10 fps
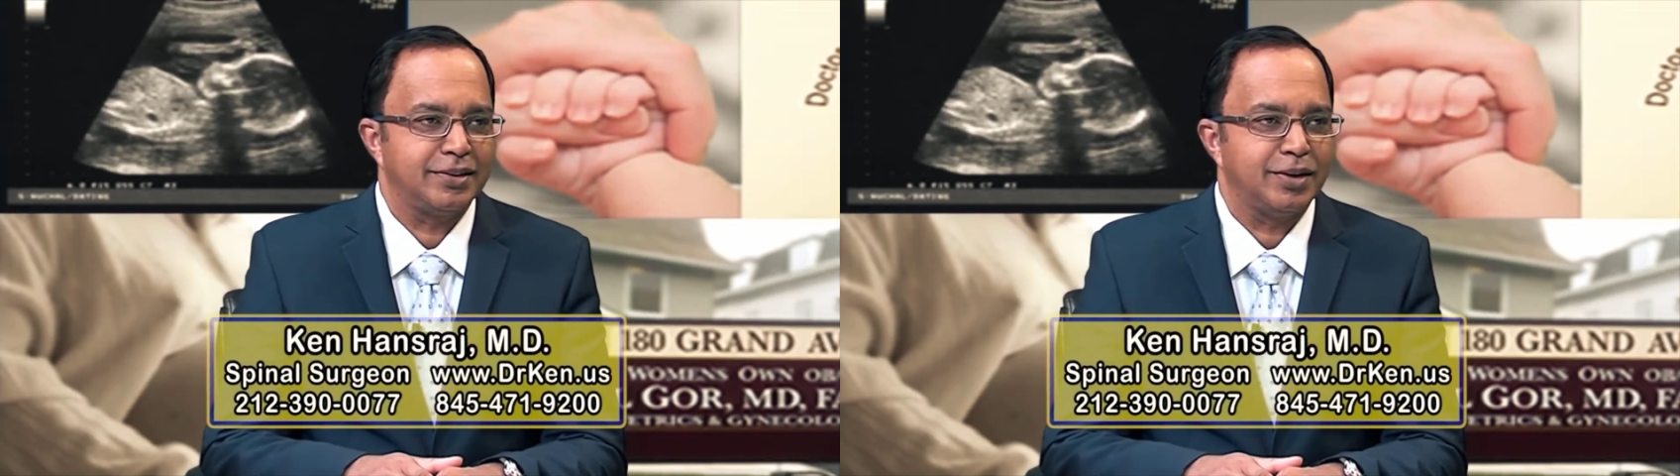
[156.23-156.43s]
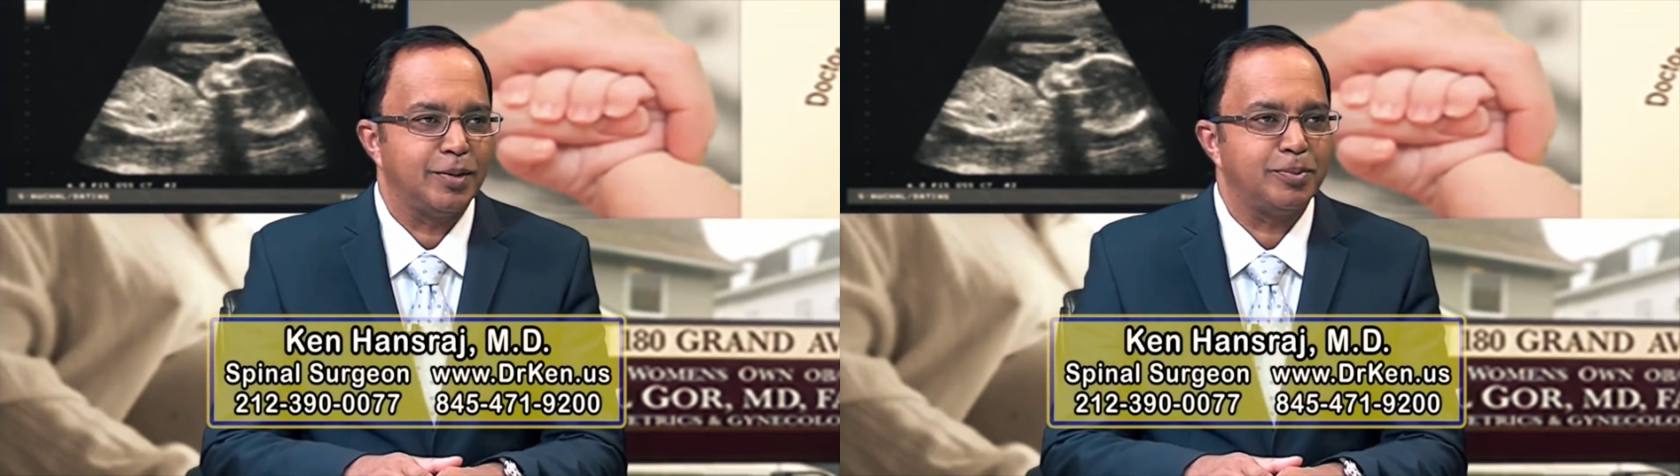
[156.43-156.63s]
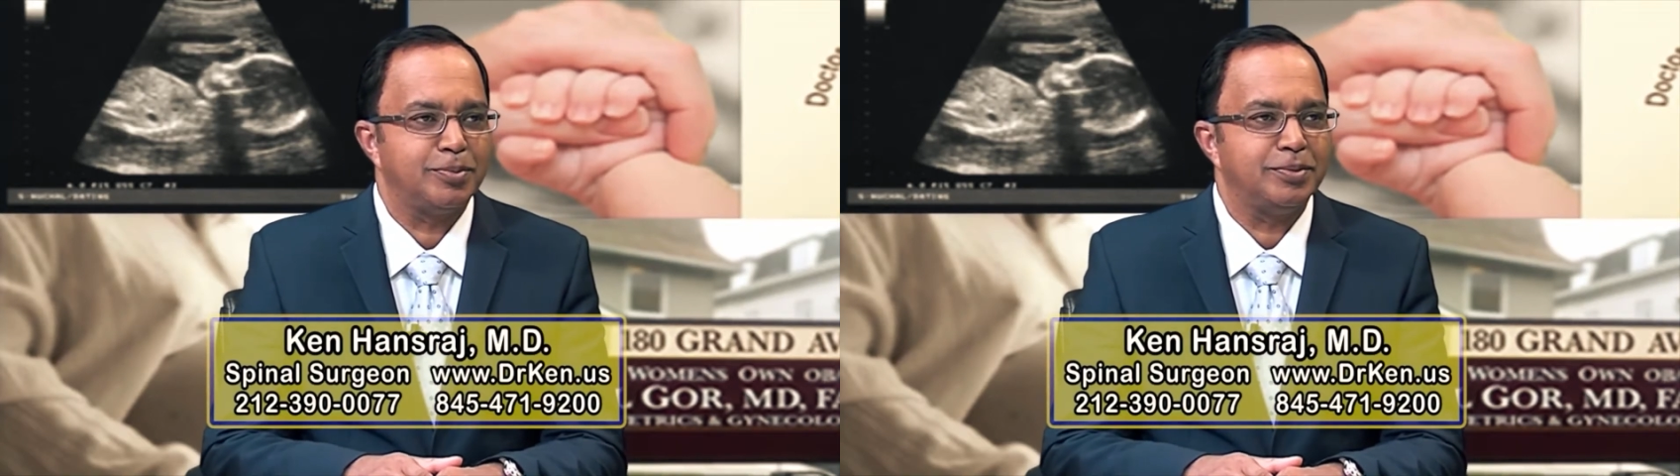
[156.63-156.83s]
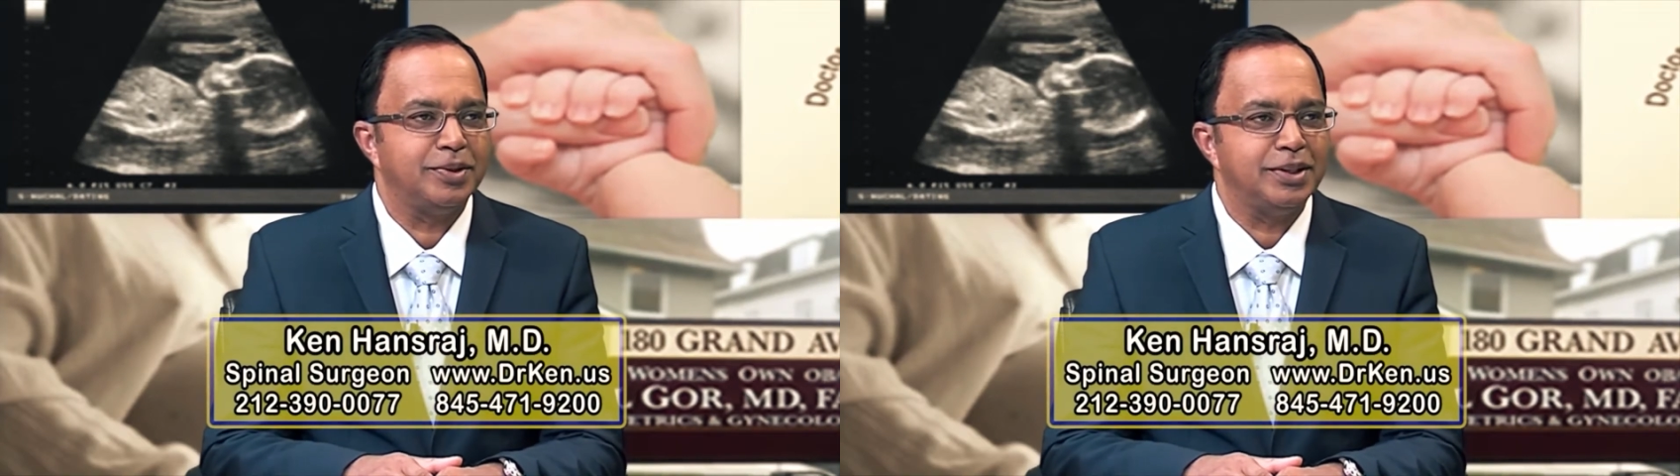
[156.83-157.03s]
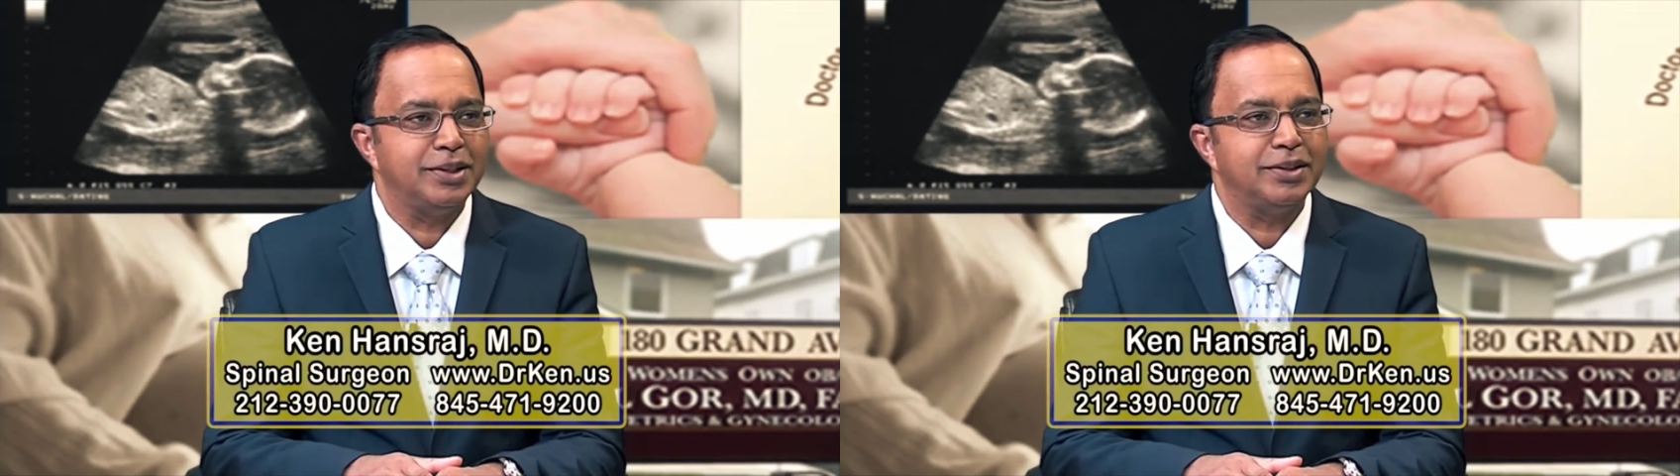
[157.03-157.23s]
hip,
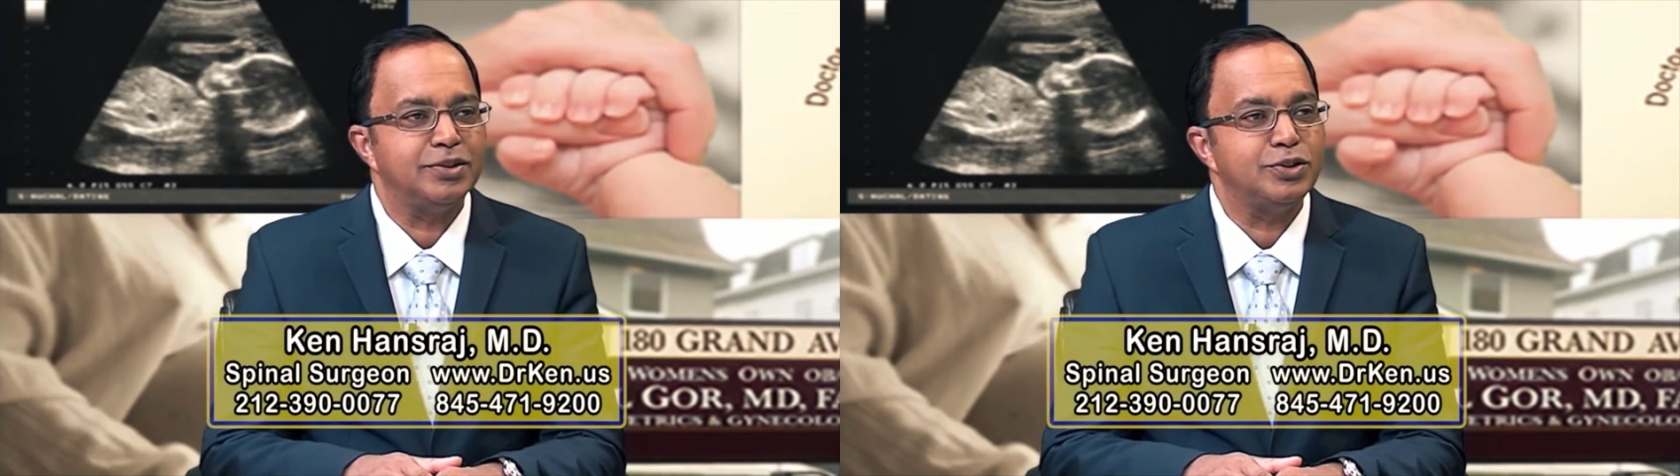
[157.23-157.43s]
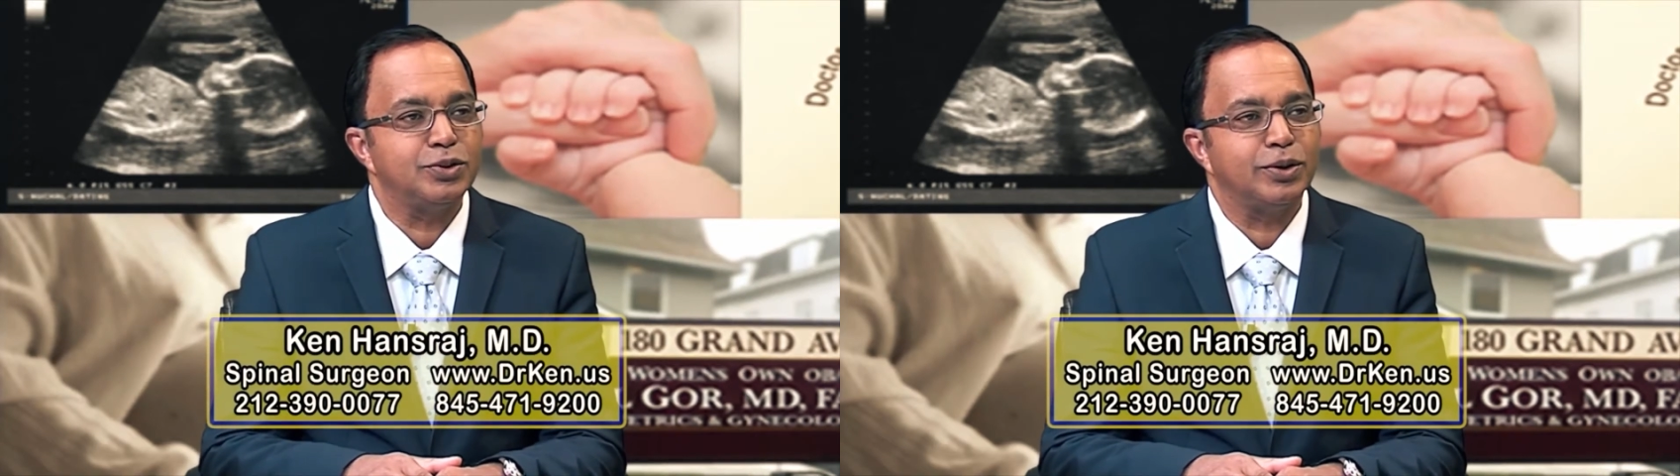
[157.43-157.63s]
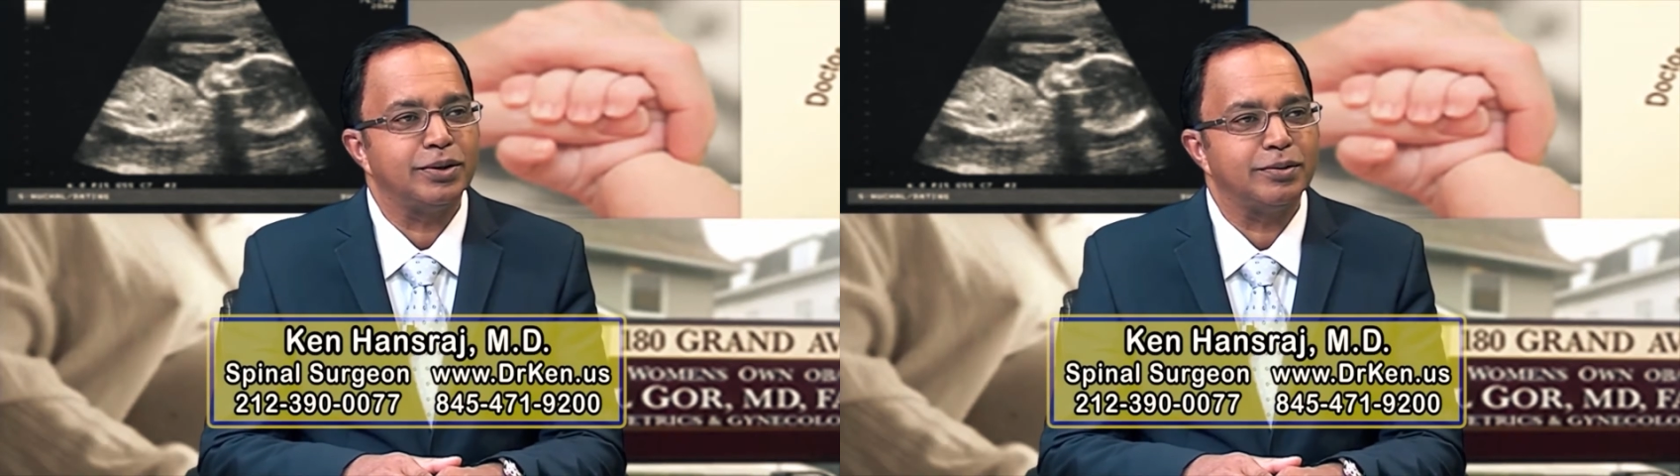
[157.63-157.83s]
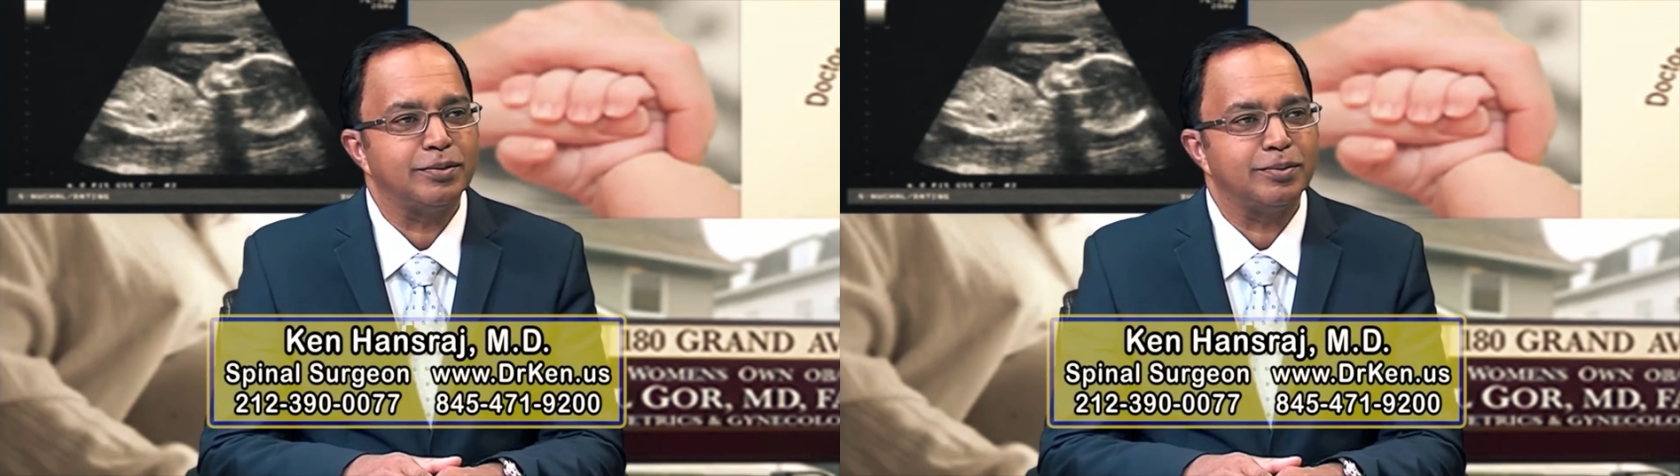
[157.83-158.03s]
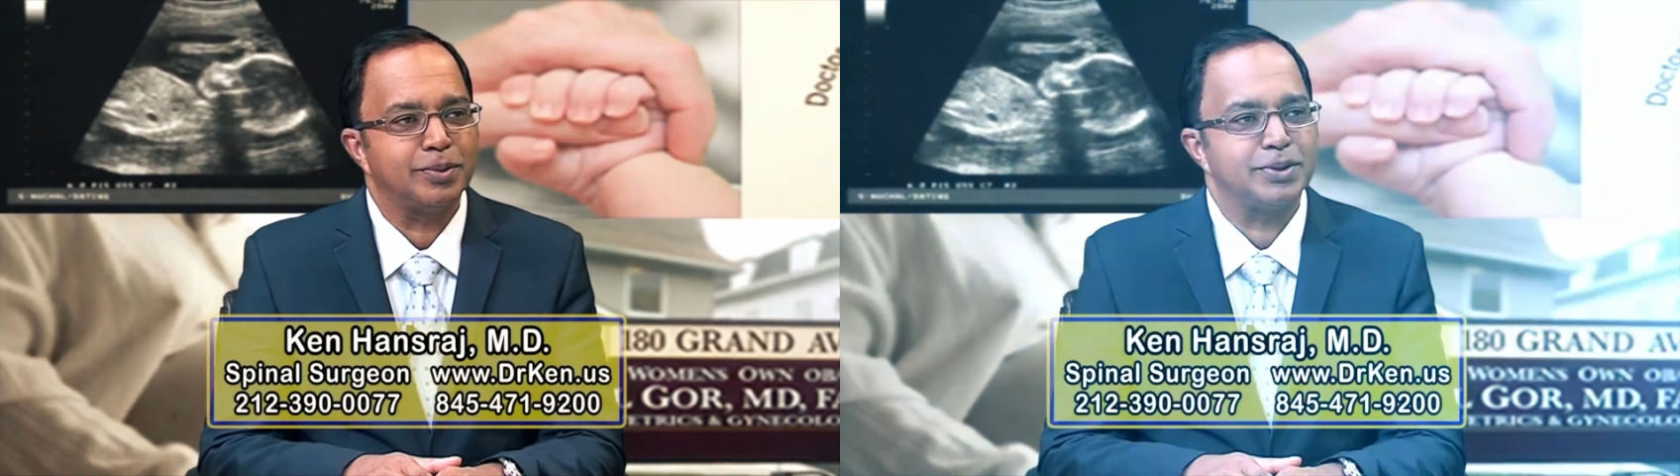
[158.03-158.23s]
knee, and joint
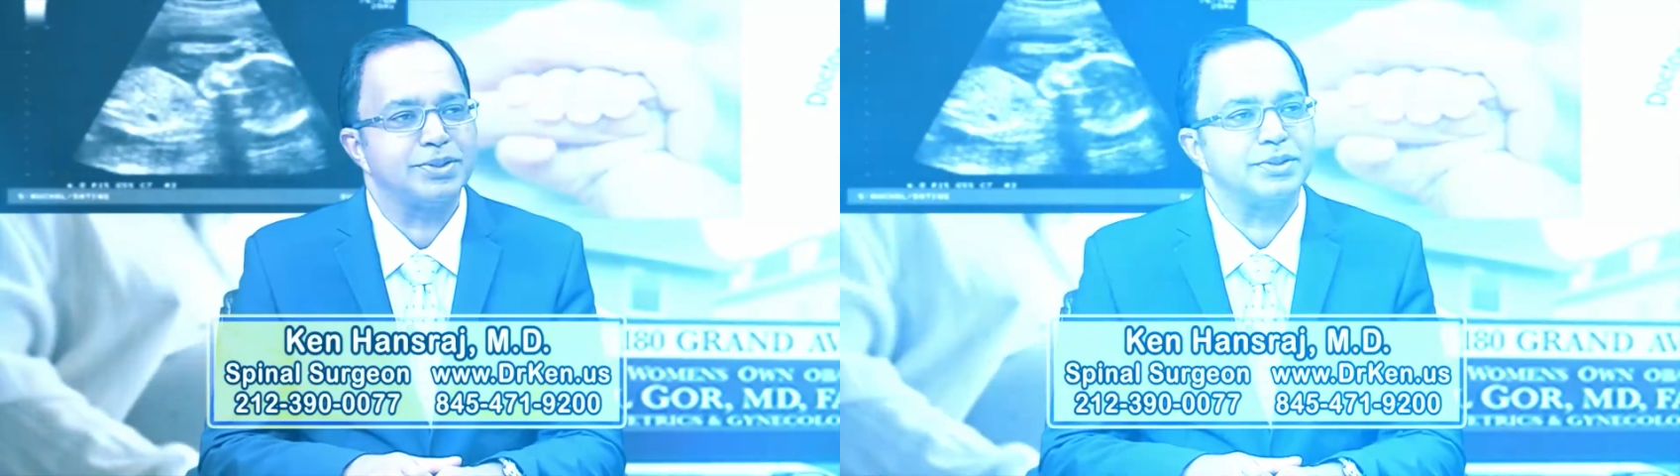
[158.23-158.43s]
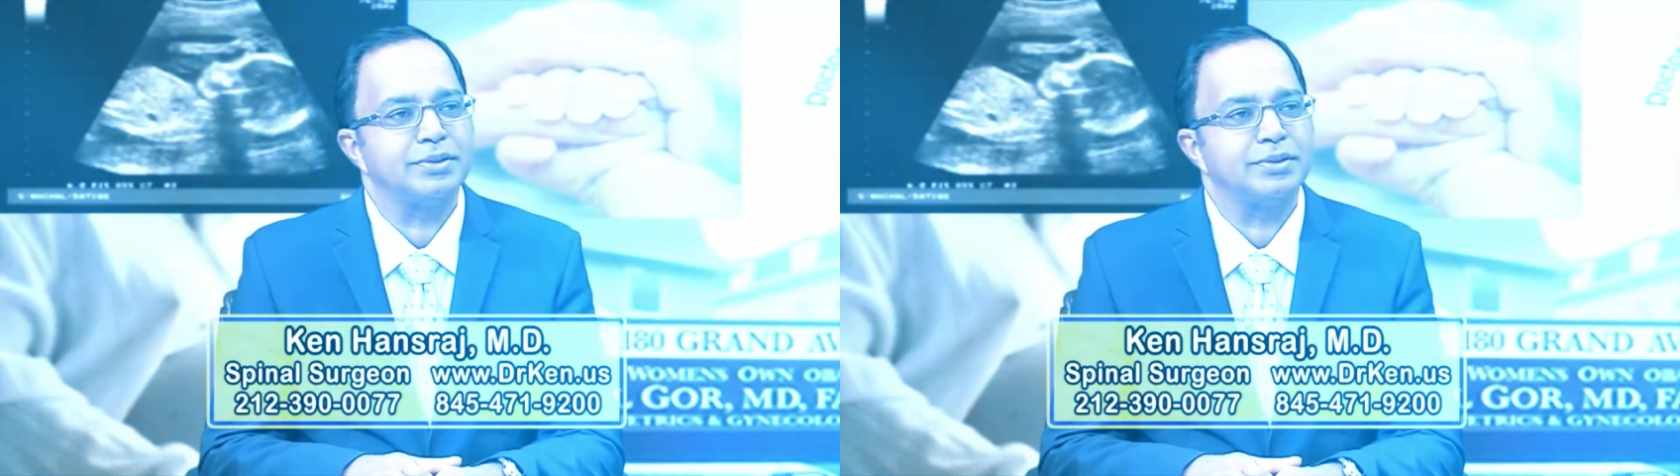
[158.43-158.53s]
person.